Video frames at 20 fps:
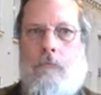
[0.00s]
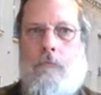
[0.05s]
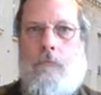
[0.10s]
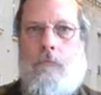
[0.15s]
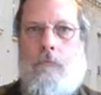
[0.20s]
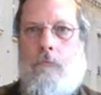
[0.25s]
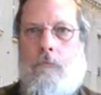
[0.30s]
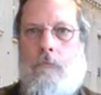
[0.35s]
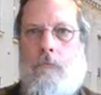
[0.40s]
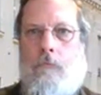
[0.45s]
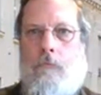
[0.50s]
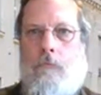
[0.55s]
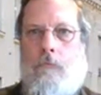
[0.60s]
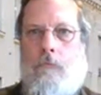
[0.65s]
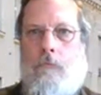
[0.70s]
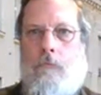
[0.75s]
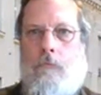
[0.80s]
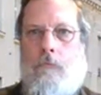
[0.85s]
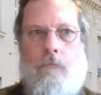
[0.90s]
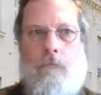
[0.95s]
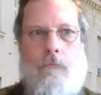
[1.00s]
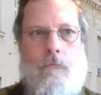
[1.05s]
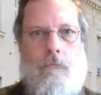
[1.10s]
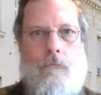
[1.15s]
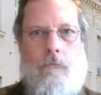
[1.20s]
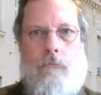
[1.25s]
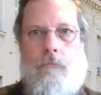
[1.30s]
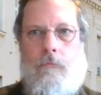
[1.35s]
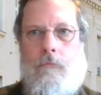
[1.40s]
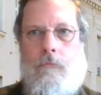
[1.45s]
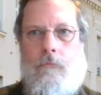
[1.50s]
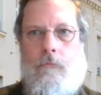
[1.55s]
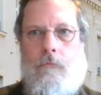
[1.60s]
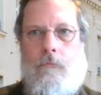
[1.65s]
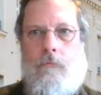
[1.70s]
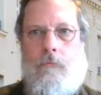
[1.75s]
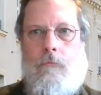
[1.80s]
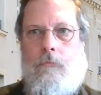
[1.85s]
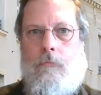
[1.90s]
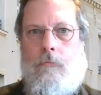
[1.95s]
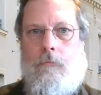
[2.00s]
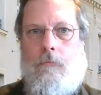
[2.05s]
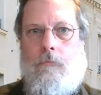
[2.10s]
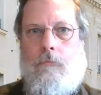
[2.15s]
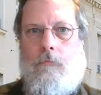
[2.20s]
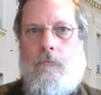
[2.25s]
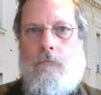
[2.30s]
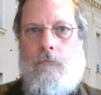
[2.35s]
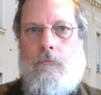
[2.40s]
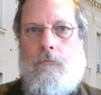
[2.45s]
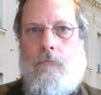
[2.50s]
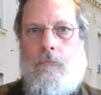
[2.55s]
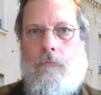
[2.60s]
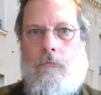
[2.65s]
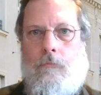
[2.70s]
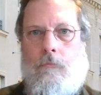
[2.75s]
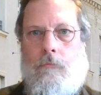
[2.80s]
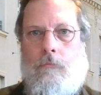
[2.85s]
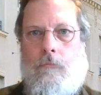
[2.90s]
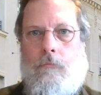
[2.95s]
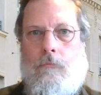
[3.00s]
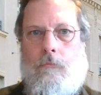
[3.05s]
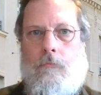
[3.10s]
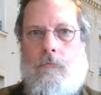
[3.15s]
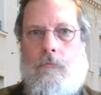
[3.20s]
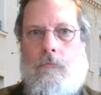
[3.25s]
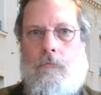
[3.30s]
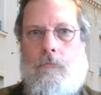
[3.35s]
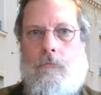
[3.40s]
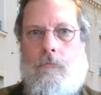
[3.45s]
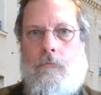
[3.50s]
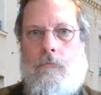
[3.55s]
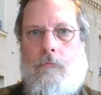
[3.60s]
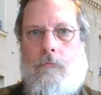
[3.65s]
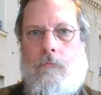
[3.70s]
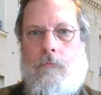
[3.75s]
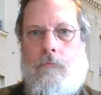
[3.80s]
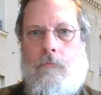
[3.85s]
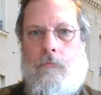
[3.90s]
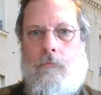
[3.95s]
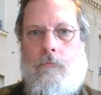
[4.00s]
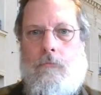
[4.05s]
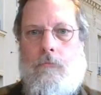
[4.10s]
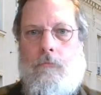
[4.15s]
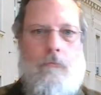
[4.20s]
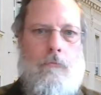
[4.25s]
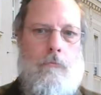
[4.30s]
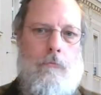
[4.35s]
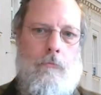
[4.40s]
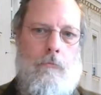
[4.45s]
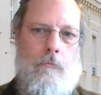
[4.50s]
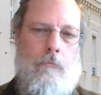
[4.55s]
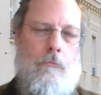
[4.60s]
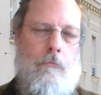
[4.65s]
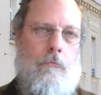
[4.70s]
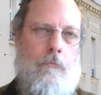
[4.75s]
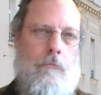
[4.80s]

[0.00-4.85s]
No words are spoken by the person on screen.